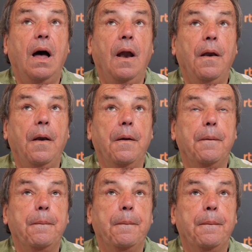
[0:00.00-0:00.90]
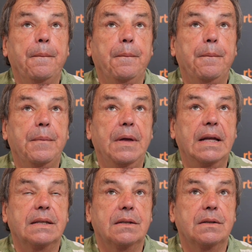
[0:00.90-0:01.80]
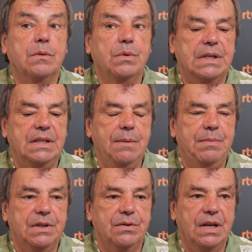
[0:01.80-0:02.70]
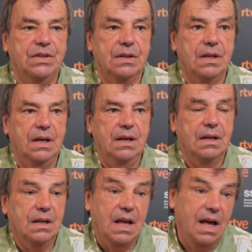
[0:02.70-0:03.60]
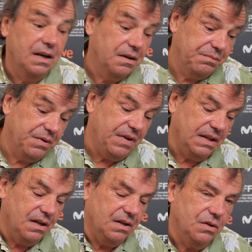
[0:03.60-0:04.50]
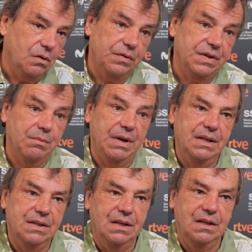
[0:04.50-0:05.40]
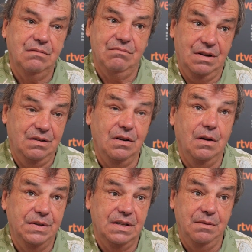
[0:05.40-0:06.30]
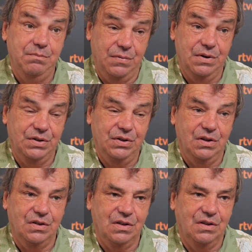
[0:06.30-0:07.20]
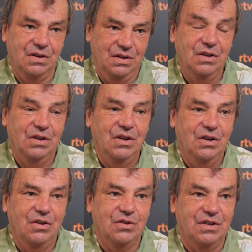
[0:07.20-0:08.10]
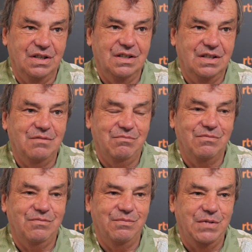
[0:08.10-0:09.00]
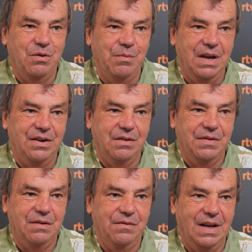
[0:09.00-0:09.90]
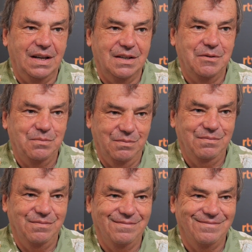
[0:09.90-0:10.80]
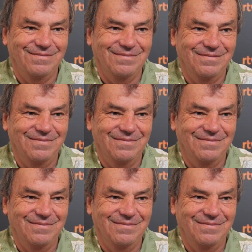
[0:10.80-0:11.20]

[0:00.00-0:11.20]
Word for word: And it was a deeply tragic thing, and the fact that it's over is amazing, and obviously Boris Johnson should be reminded of that fact. Mm.